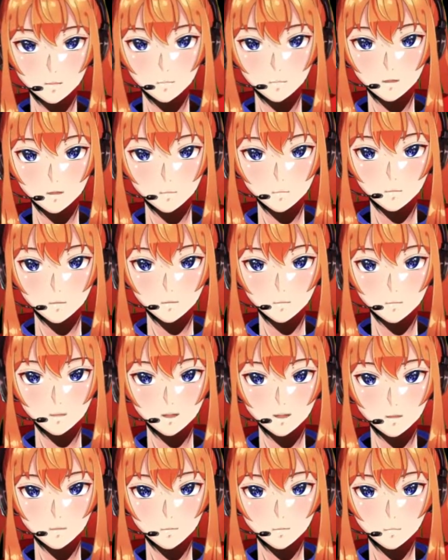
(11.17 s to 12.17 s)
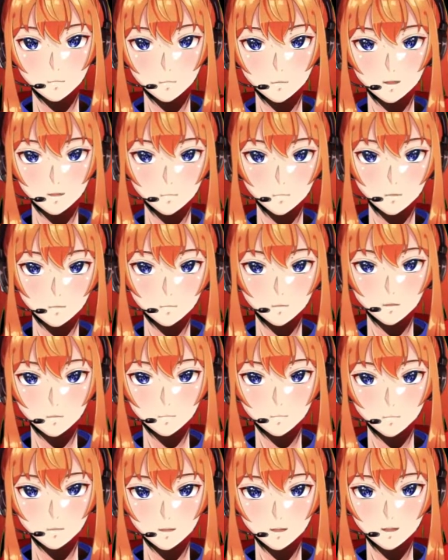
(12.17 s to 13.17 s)
Pokemon fan or simply want to
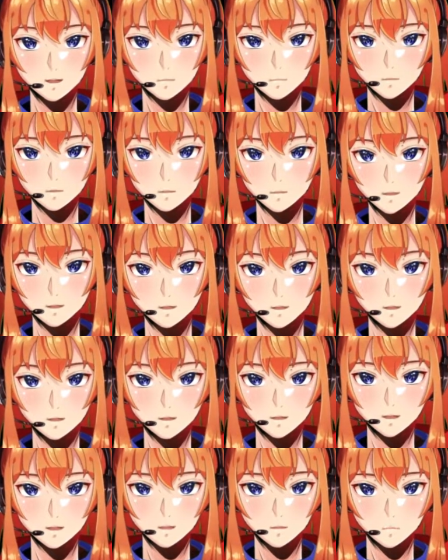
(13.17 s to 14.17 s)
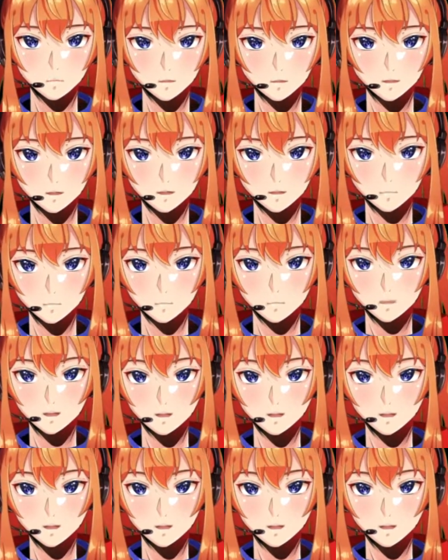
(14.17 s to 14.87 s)
re-experience a nostalgic game.